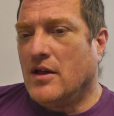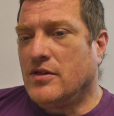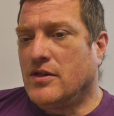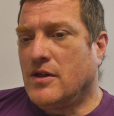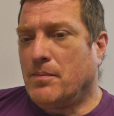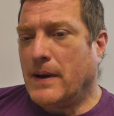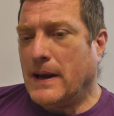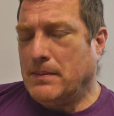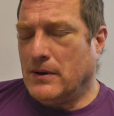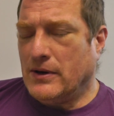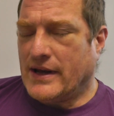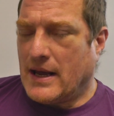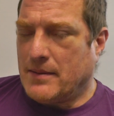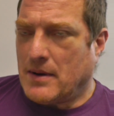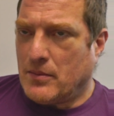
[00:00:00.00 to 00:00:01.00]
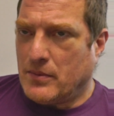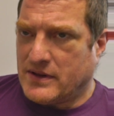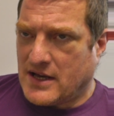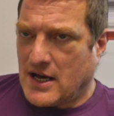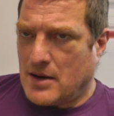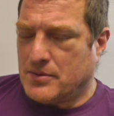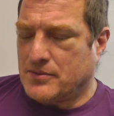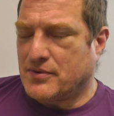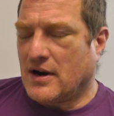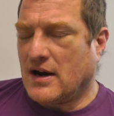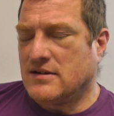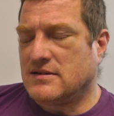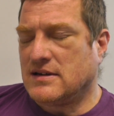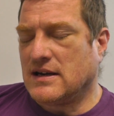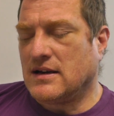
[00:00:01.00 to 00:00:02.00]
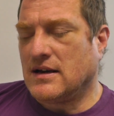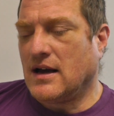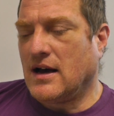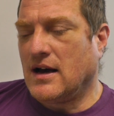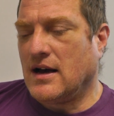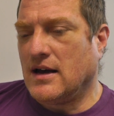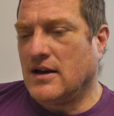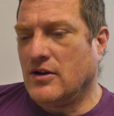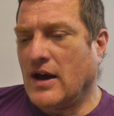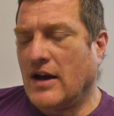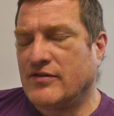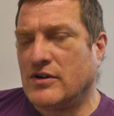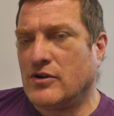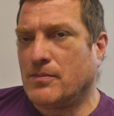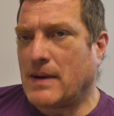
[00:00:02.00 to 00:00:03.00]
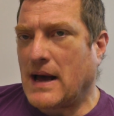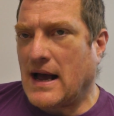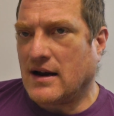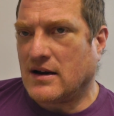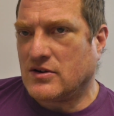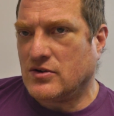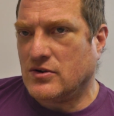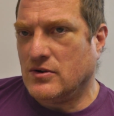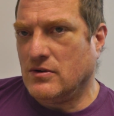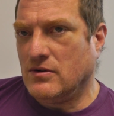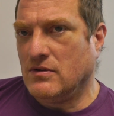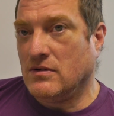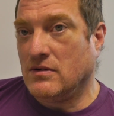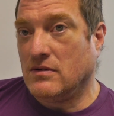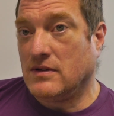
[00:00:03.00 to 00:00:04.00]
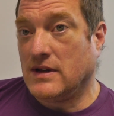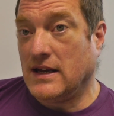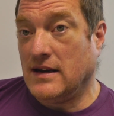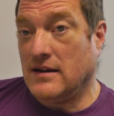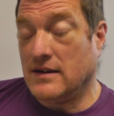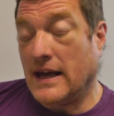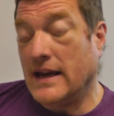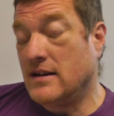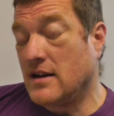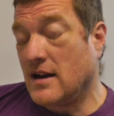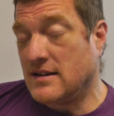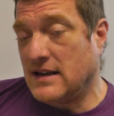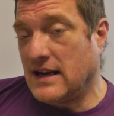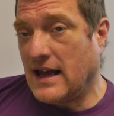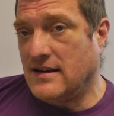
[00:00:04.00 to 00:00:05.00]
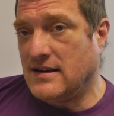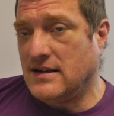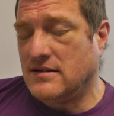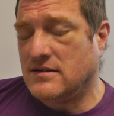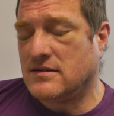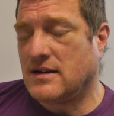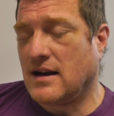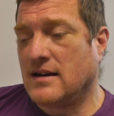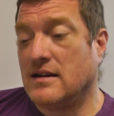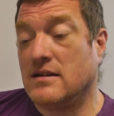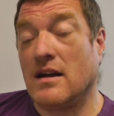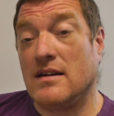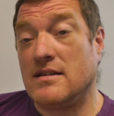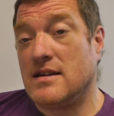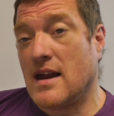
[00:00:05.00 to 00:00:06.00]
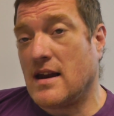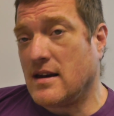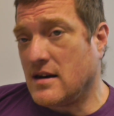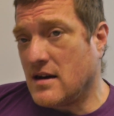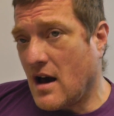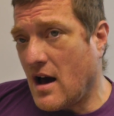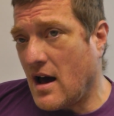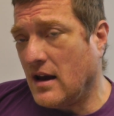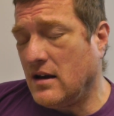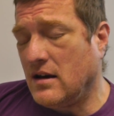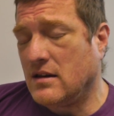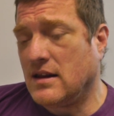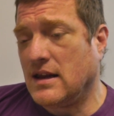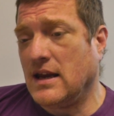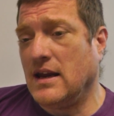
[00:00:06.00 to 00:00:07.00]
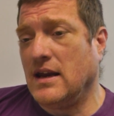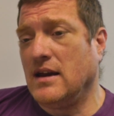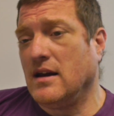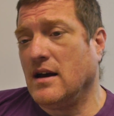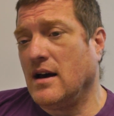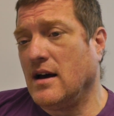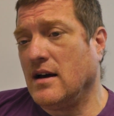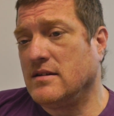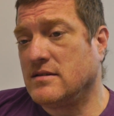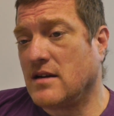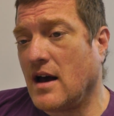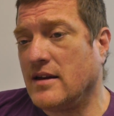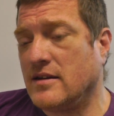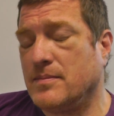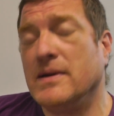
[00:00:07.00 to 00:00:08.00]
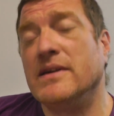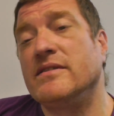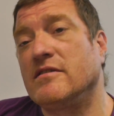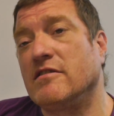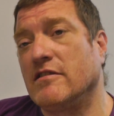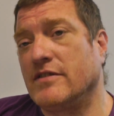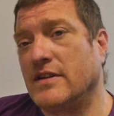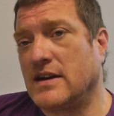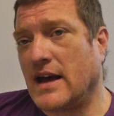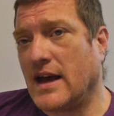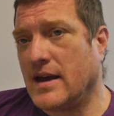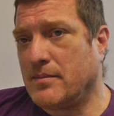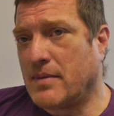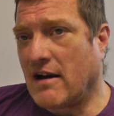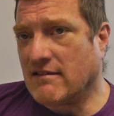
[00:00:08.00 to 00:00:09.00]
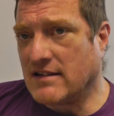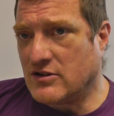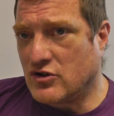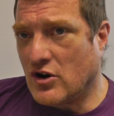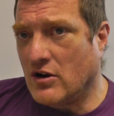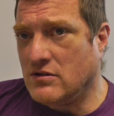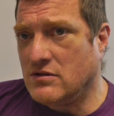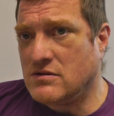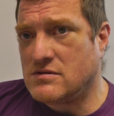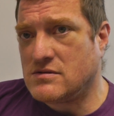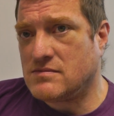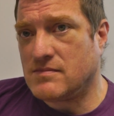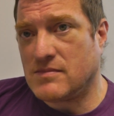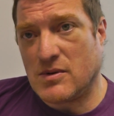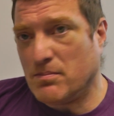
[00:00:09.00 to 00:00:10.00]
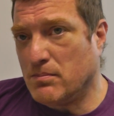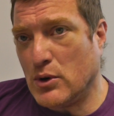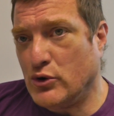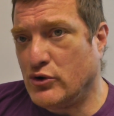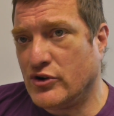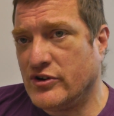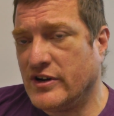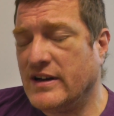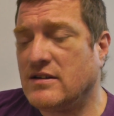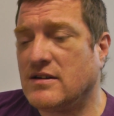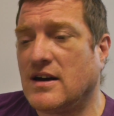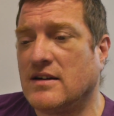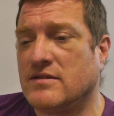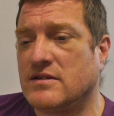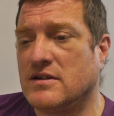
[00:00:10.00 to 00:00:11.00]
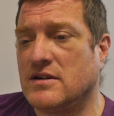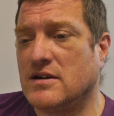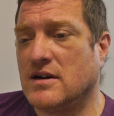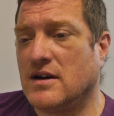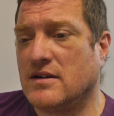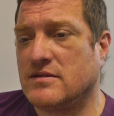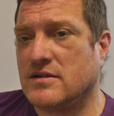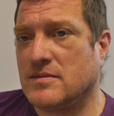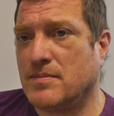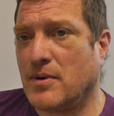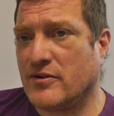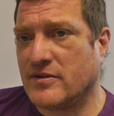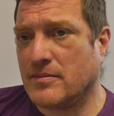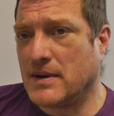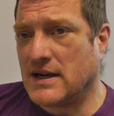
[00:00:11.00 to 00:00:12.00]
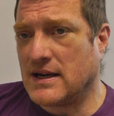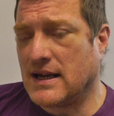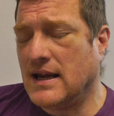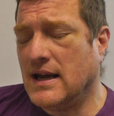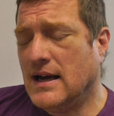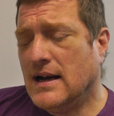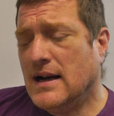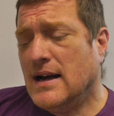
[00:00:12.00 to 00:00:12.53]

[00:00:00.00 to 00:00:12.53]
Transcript: The people who came up with carbon pricing, you have to look back to the late 1980s, and in 1989 the science minister of the day, Barry Jones, mooted it as a possibility.